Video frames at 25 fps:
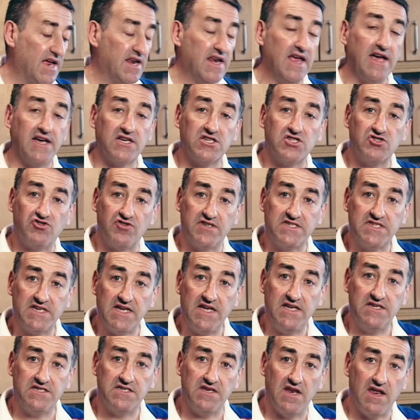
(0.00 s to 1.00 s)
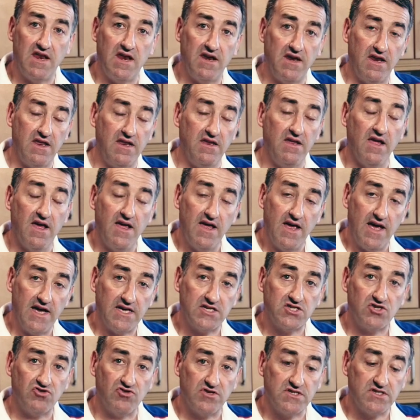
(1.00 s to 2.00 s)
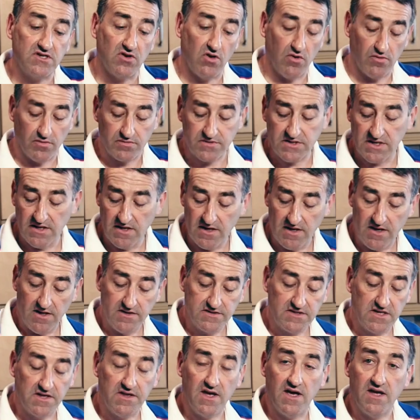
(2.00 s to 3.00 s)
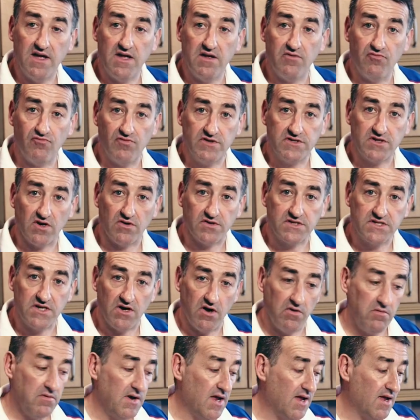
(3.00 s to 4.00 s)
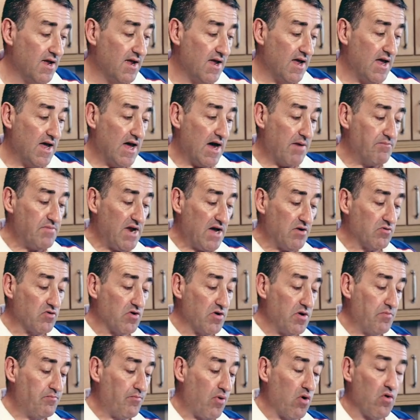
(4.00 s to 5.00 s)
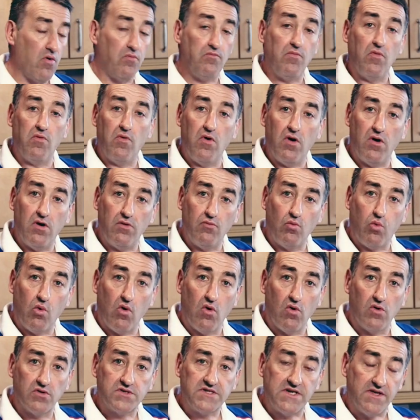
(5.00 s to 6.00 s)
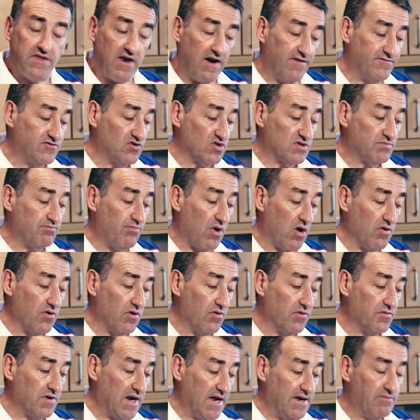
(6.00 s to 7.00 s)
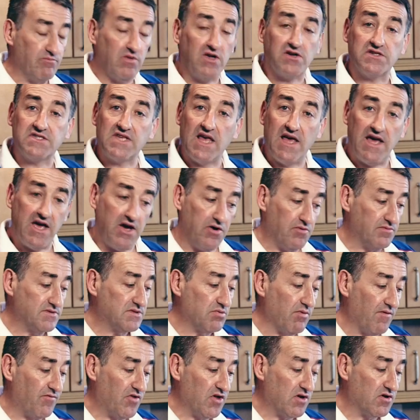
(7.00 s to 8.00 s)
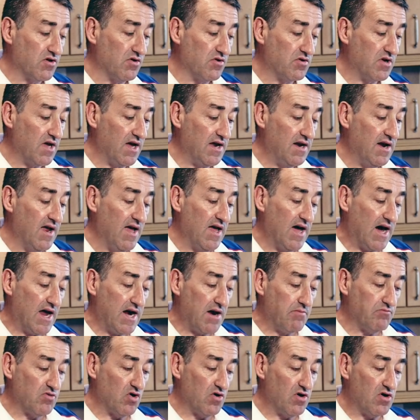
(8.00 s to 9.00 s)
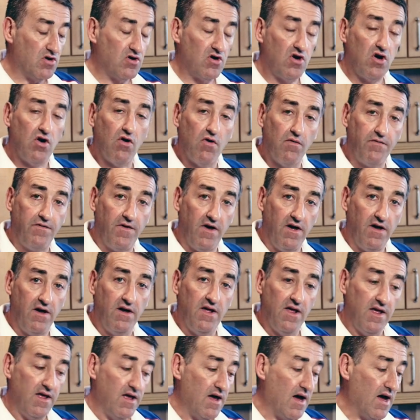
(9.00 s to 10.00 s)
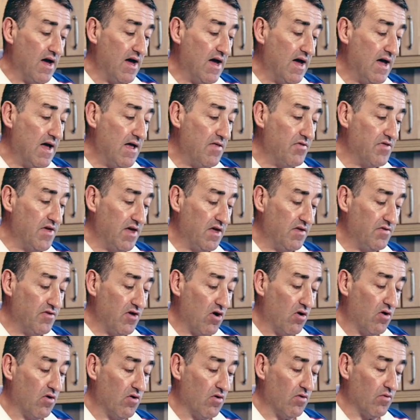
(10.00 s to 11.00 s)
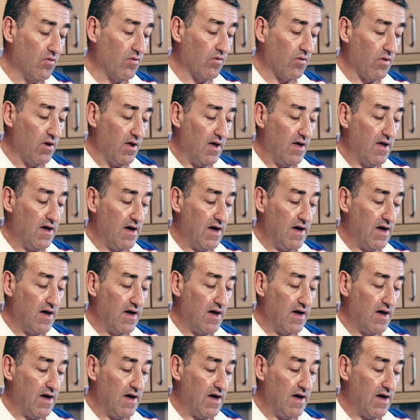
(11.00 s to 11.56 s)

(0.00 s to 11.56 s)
any extra seasoning, any extra salt to the risotto. I'm now going to put water that I've just boiled in because that helps with the cooking, and I'm going to cover the whole